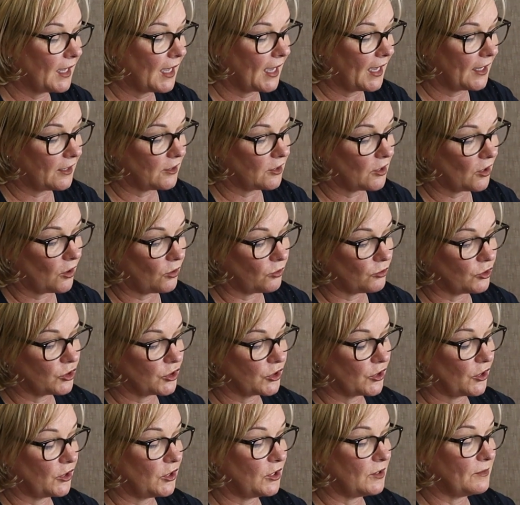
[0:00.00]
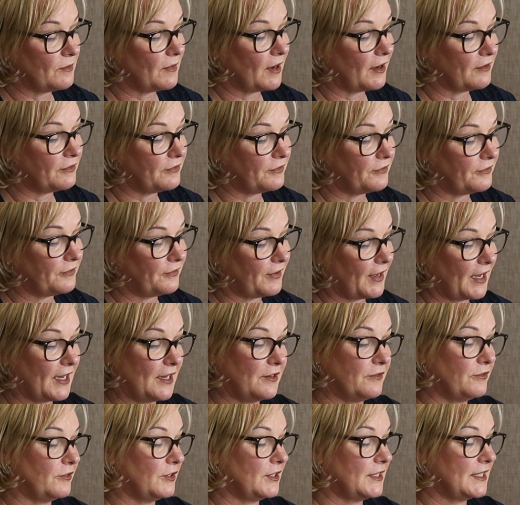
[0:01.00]
And I'll show you my
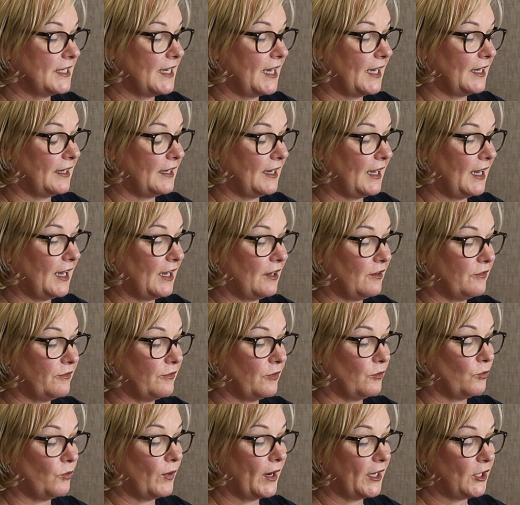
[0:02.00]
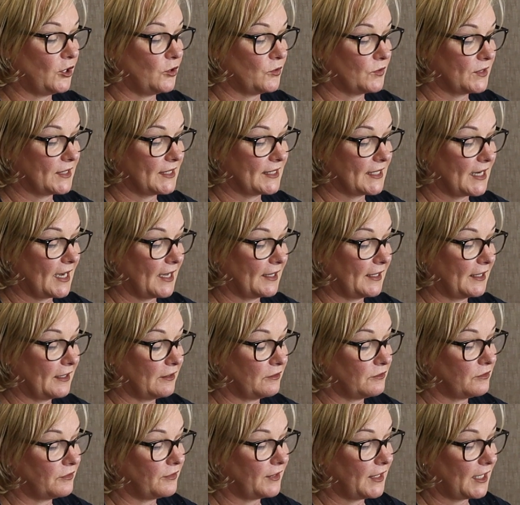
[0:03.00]
favourite technique for when you're starting
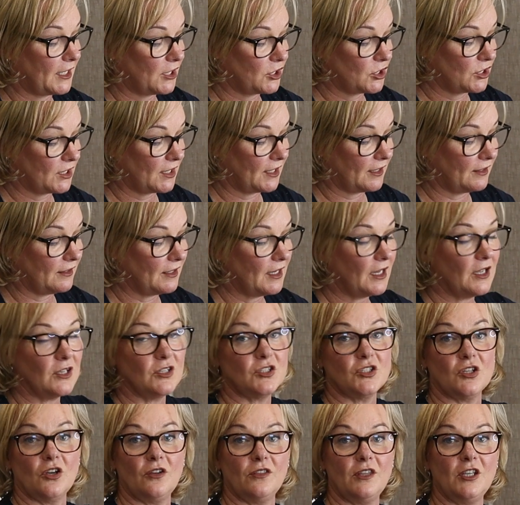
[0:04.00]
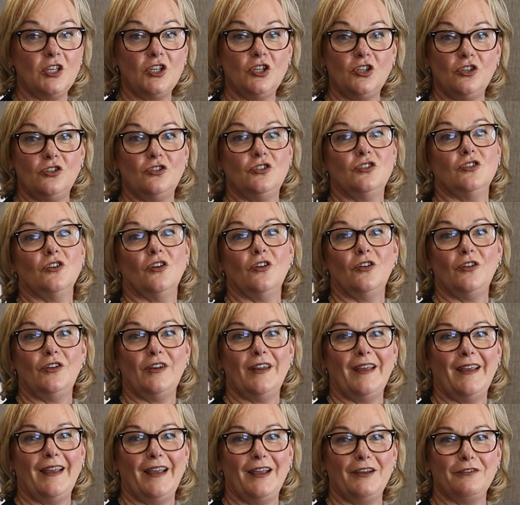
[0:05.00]
and finishing so that you
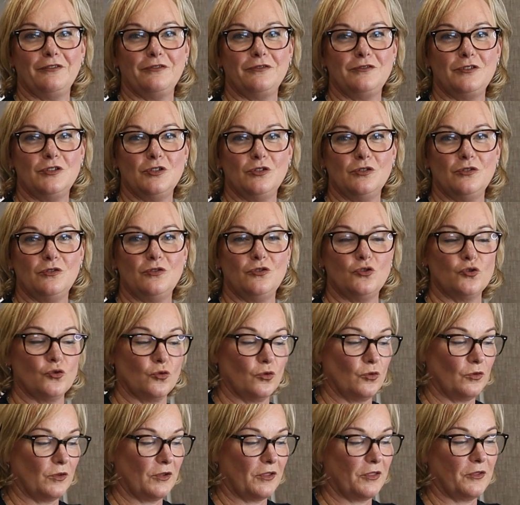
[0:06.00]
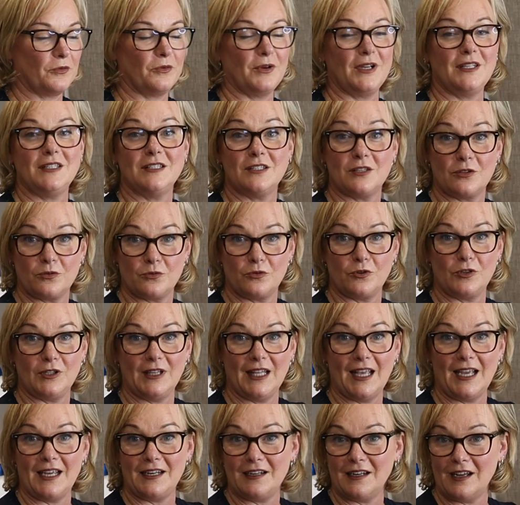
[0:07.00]
don't have to draw the threads through
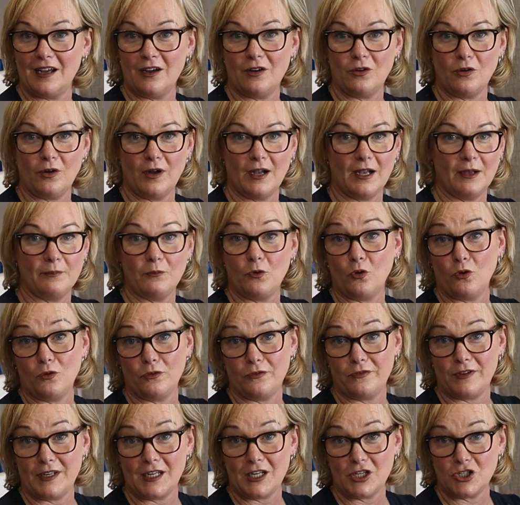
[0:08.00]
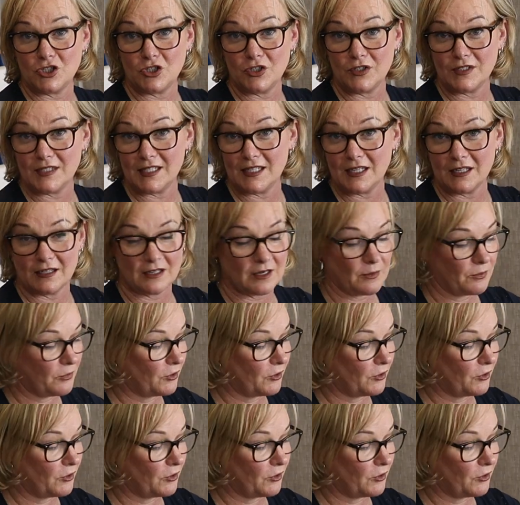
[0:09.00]
later or finish using a